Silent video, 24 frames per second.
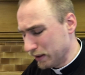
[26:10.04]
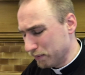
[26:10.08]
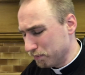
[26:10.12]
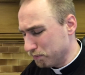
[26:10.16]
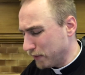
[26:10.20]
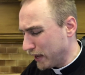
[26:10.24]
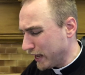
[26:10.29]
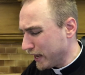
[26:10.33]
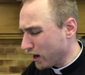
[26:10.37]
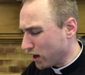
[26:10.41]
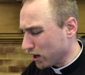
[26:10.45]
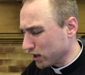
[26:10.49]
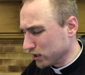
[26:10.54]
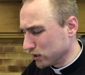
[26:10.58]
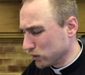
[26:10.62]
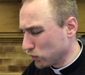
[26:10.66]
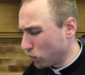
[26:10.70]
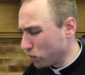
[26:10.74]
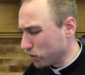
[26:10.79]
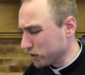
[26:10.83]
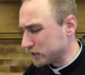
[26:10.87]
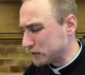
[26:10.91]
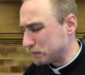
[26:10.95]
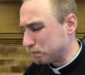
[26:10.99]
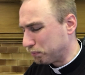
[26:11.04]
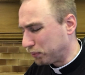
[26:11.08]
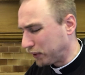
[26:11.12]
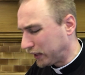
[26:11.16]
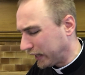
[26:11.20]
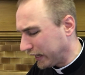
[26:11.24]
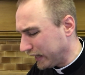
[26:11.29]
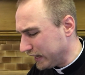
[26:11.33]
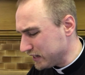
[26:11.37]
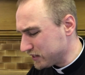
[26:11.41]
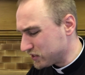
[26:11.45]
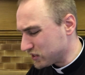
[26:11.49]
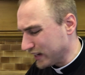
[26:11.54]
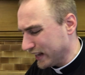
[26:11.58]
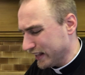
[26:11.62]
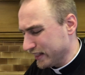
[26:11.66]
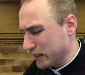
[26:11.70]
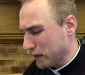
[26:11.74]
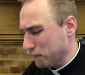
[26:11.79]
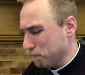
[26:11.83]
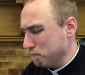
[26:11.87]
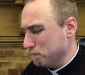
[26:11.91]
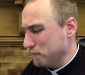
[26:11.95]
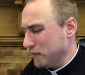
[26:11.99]
May our Lord's peace in
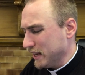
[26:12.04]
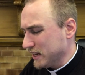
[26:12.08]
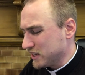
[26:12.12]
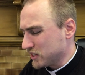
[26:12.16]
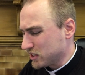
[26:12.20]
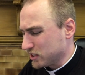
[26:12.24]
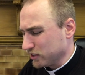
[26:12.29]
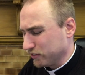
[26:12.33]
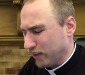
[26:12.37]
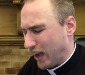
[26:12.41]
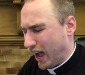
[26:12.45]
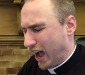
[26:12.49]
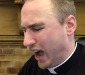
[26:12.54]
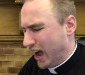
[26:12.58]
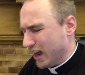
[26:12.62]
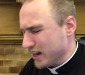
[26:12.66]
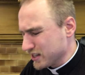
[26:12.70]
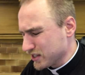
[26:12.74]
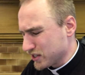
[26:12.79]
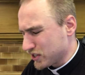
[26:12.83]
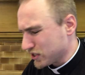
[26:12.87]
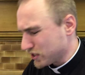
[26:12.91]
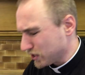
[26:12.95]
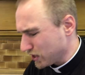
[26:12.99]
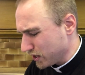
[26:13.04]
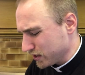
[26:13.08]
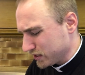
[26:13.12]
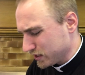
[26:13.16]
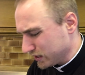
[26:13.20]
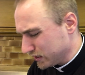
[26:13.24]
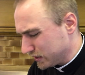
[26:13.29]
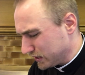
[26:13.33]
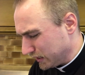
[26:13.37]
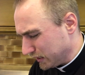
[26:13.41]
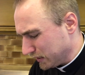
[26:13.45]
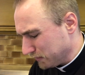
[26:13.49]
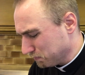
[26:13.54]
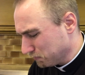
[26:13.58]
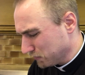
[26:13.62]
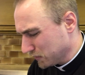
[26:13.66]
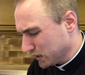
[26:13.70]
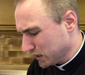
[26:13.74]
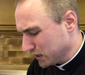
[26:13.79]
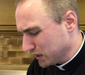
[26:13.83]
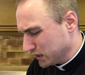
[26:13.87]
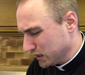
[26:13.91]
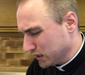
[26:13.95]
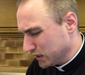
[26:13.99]
the midst of uncertainty
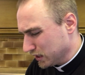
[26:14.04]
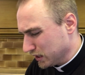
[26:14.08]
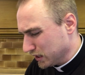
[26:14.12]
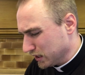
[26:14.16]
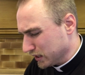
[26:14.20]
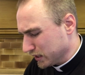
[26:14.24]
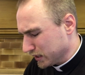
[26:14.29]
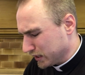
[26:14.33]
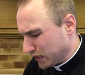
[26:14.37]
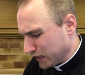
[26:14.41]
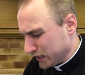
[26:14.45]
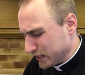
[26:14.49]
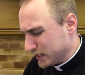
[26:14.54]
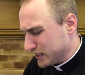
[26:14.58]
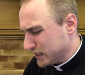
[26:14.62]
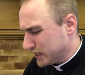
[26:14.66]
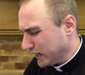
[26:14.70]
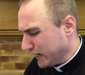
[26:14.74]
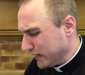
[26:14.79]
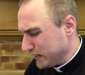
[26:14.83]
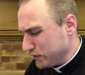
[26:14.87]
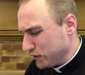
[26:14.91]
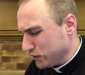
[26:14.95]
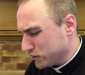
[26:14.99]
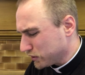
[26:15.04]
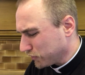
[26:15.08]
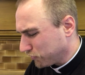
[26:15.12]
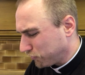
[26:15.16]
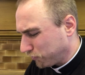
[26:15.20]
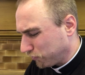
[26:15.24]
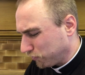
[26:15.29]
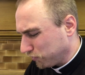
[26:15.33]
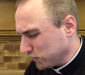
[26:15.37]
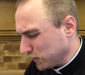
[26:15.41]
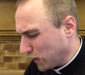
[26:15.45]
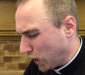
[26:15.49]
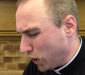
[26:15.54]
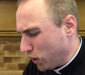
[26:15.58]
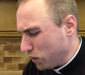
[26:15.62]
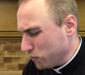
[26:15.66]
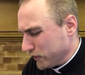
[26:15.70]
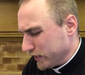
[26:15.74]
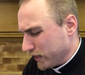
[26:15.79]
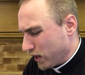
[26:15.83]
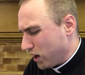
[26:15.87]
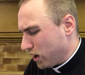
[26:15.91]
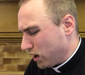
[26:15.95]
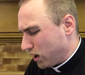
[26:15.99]
continue to flow
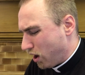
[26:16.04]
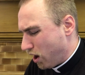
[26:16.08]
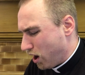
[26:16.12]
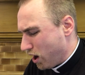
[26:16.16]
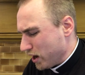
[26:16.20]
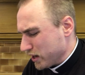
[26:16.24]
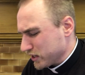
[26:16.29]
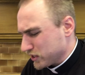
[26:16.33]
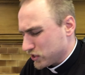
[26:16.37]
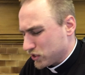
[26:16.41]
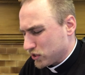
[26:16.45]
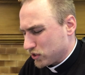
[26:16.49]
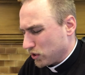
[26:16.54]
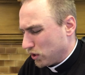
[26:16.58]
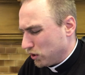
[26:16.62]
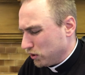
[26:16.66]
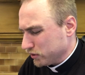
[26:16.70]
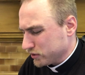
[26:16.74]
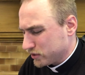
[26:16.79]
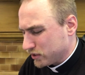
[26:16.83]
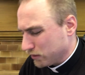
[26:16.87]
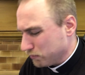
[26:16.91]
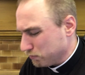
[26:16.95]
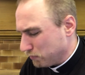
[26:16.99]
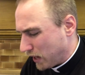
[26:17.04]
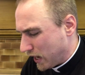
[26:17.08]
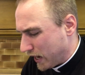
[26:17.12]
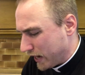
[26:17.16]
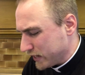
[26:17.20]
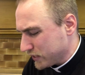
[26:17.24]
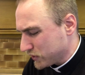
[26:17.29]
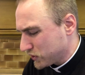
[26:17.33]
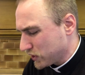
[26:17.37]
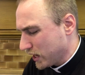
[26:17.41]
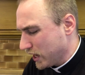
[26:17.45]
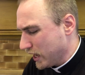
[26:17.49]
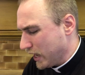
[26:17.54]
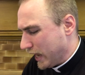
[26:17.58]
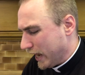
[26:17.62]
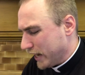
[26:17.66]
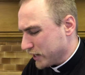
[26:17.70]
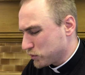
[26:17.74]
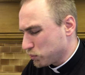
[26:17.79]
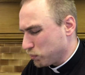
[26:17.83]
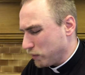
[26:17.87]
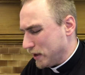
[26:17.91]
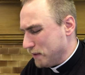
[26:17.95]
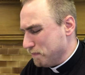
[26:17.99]
in our hearts, souls, and minds
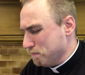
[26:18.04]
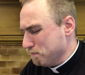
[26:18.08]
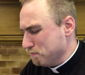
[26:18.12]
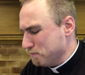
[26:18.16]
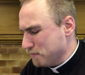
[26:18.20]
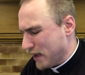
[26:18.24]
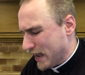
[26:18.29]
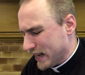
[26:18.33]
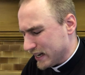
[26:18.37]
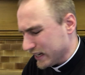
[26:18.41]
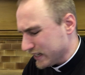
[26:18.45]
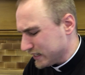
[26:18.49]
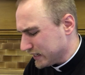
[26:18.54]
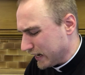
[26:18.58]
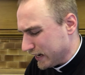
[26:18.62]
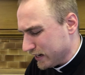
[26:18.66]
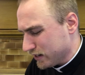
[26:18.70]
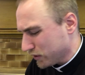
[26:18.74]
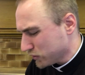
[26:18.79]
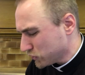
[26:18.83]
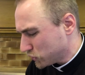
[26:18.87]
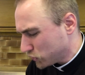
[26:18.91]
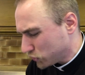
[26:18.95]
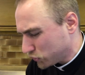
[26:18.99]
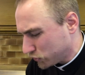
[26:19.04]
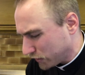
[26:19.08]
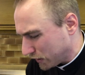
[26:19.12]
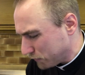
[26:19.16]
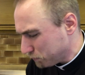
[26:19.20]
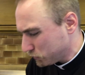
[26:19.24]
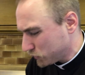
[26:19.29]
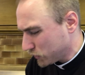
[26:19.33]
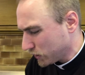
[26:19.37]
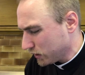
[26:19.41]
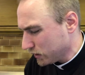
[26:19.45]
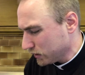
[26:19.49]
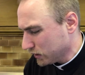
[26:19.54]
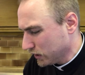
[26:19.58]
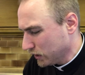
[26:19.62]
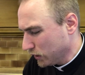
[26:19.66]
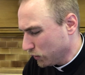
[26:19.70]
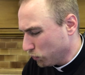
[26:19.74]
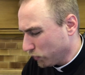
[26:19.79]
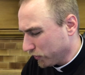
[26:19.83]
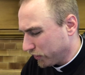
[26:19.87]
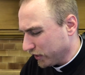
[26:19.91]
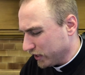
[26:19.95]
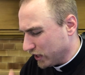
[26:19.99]
as we meditate on Scripture
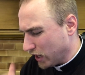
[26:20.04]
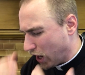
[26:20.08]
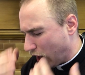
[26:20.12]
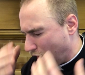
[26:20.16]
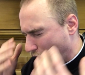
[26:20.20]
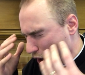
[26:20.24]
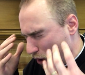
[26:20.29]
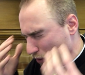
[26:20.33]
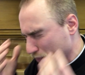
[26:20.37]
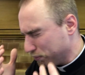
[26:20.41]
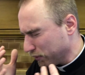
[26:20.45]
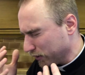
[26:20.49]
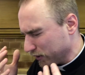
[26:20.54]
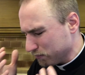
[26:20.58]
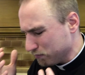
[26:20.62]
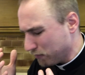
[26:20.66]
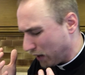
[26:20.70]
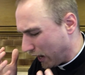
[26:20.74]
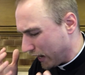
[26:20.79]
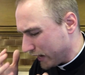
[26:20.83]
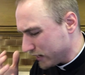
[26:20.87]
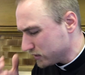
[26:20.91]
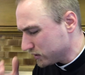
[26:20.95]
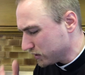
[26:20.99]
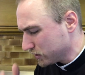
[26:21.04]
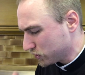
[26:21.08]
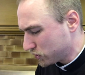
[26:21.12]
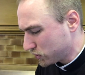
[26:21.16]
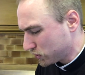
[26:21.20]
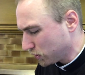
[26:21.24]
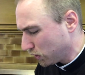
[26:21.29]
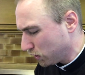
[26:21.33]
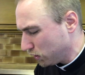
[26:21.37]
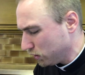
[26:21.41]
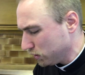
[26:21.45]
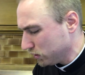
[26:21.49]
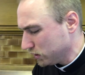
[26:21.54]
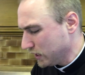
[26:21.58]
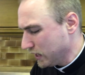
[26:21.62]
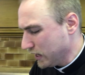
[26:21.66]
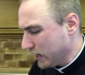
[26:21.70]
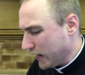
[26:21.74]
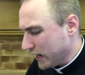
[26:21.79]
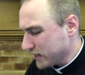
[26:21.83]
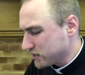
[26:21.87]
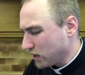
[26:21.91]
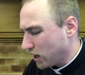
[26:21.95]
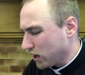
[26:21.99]
with an open mind and soul,
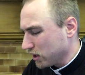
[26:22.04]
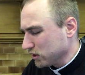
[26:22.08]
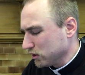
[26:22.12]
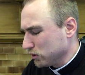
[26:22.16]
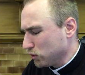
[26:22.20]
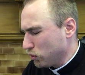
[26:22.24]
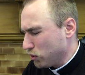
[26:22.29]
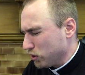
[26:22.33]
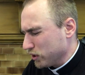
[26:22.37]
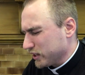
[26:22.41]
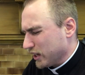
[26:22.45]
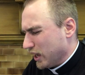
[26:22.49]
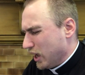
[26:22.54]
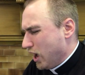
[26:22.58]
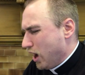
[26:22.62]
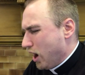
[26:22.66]
as our Lord